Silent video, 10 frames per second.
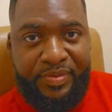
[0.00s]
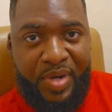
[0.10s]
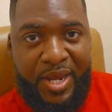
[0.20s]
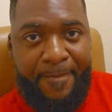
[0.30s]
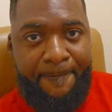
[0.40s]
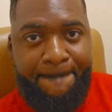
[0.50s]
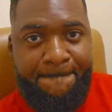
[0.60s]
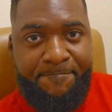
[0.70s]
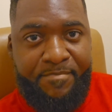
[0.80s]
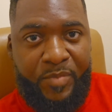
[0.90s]
right?
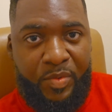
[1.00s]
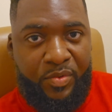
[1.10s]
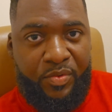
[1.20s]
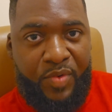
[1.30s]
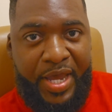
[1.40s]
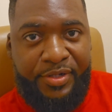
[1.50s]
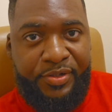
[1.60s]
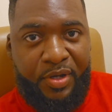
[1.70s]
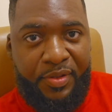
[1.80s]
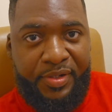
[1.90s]
Why do
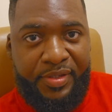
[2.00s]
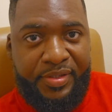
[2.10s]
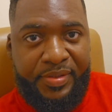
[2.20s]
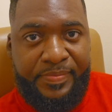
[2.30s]
all of this?